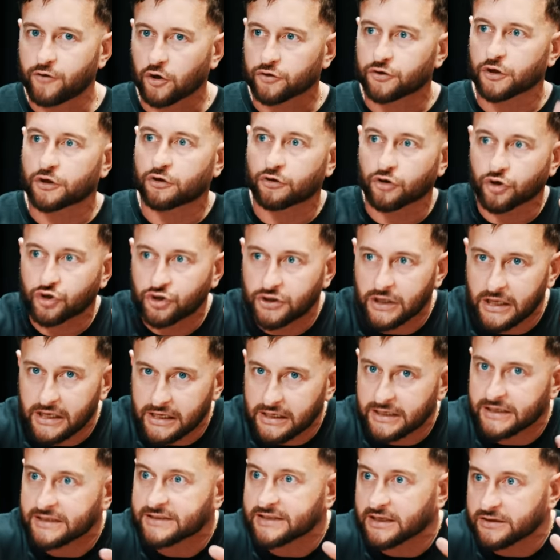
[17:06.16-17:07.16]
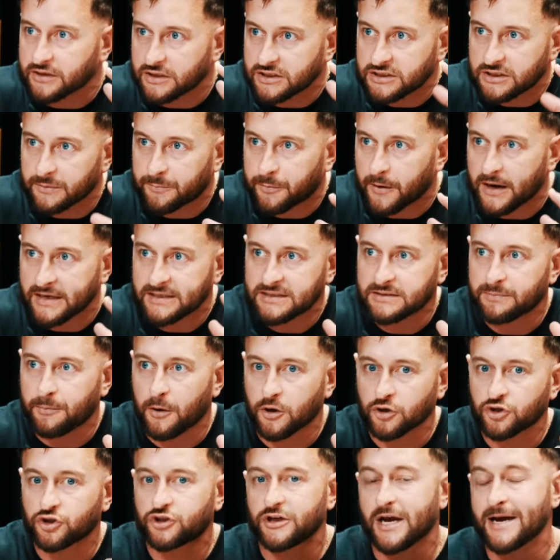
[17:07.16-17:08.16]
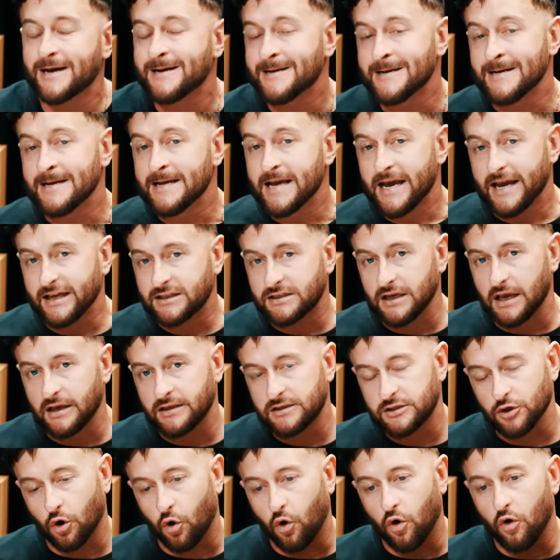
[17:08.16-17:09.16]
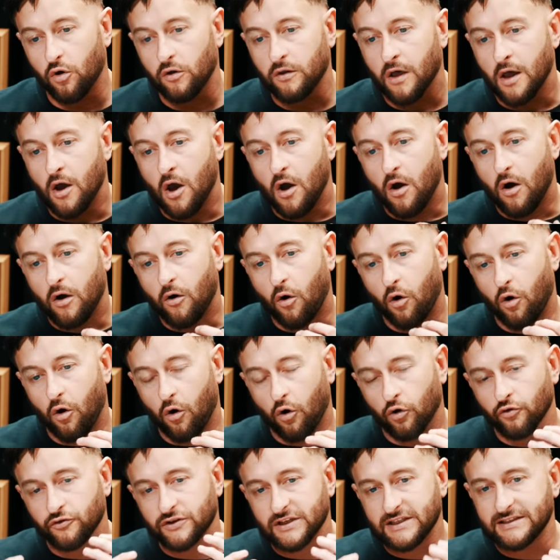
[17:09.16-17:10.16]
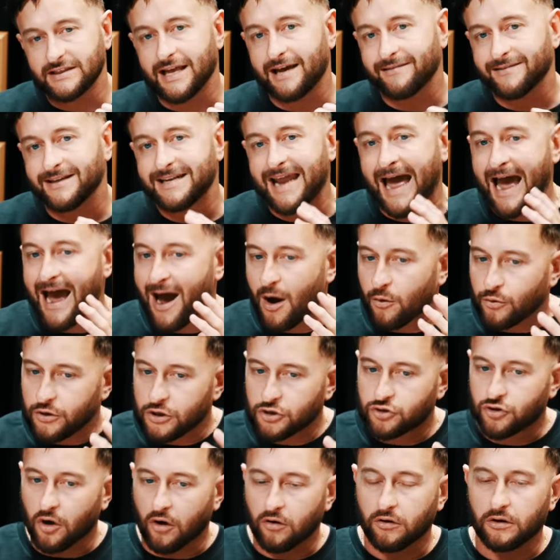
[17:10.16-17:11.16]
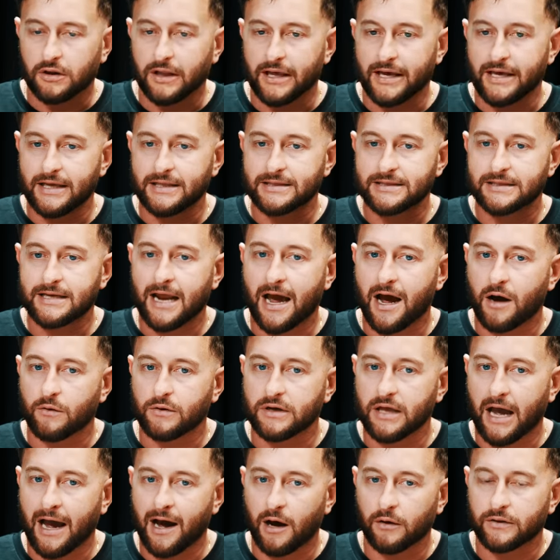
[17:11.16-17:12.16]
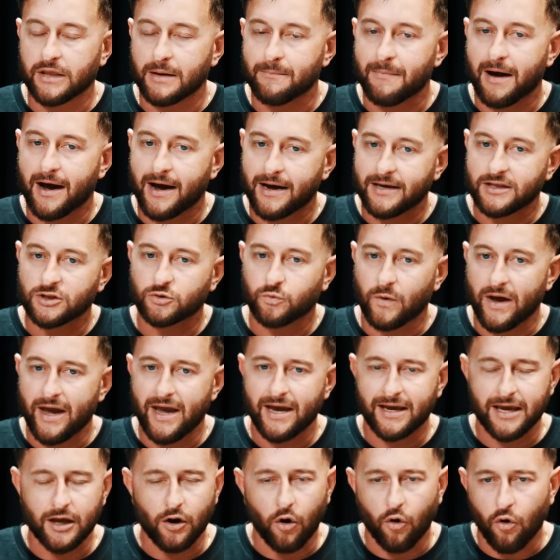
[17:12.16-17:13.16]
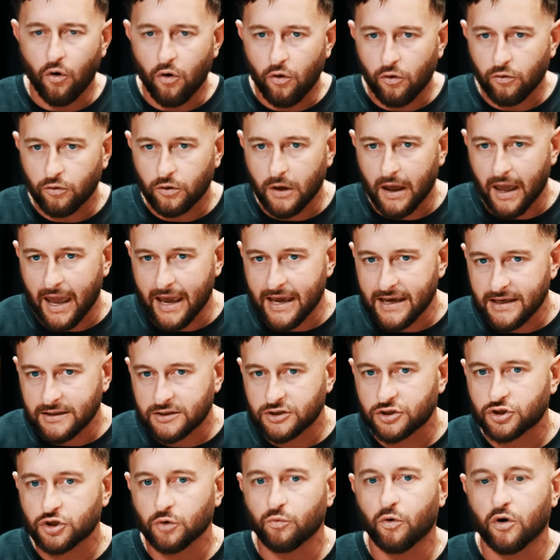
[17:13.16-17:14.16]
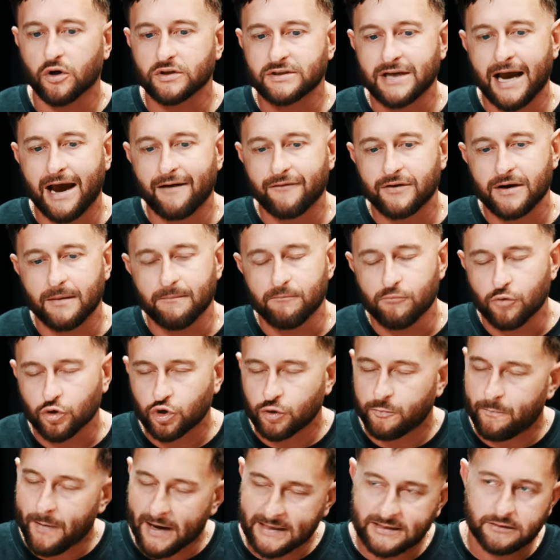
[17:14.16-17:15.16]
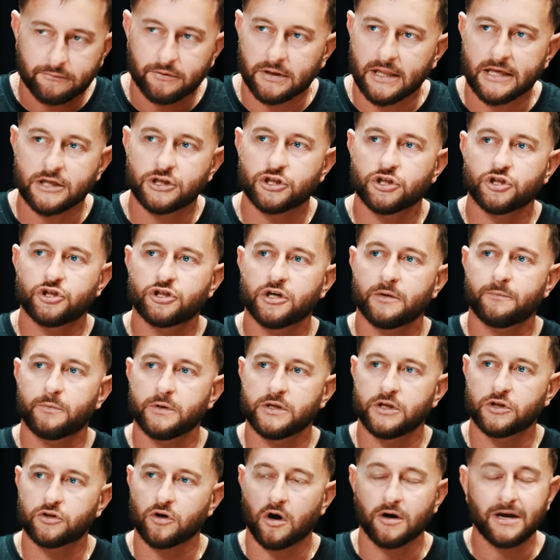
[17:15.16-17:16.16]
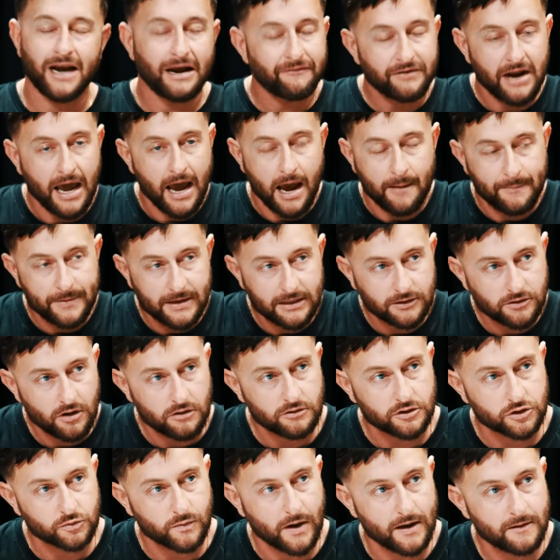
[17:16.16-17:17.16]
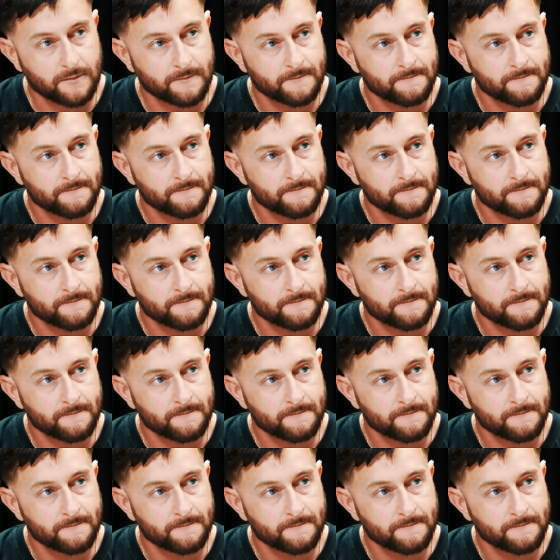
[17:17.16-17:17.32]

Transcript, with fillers: got the crushed ears and the suppressed posture. It's all... or understanding how your dog learns and how their minds work, it all aids towards having a much better relationship with your dog and having a happier dog as well.